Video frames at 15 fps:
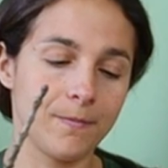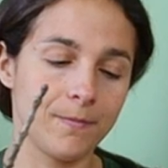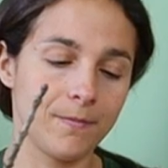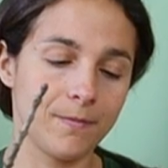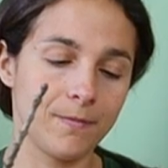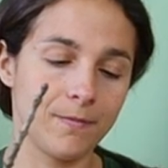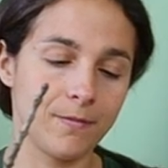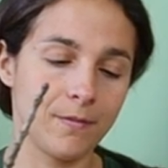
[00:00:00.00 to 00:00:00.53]

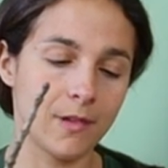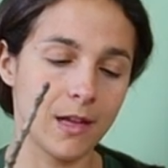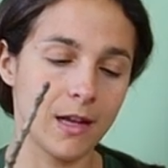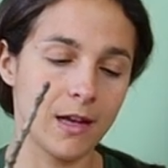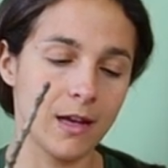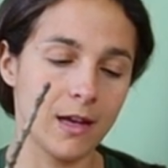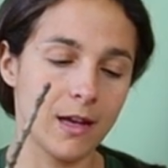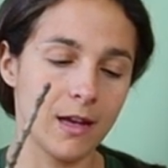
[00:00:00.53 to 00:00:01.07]

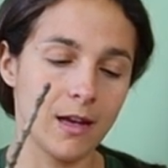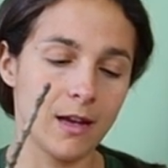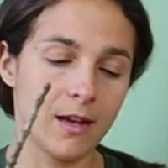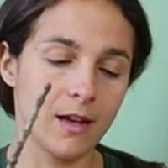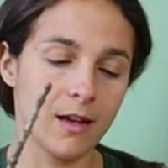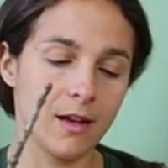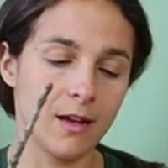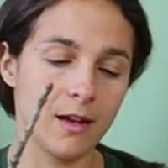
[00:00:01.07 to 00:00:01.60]

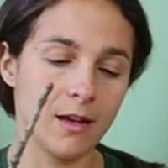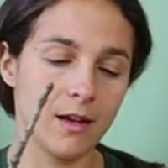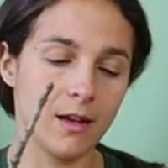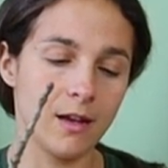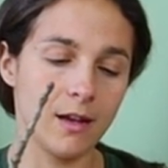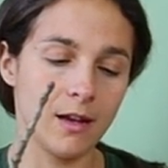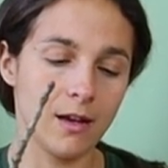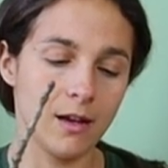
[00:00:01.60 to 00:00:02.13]

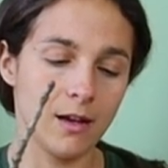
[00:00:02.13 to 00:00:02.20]
(silence)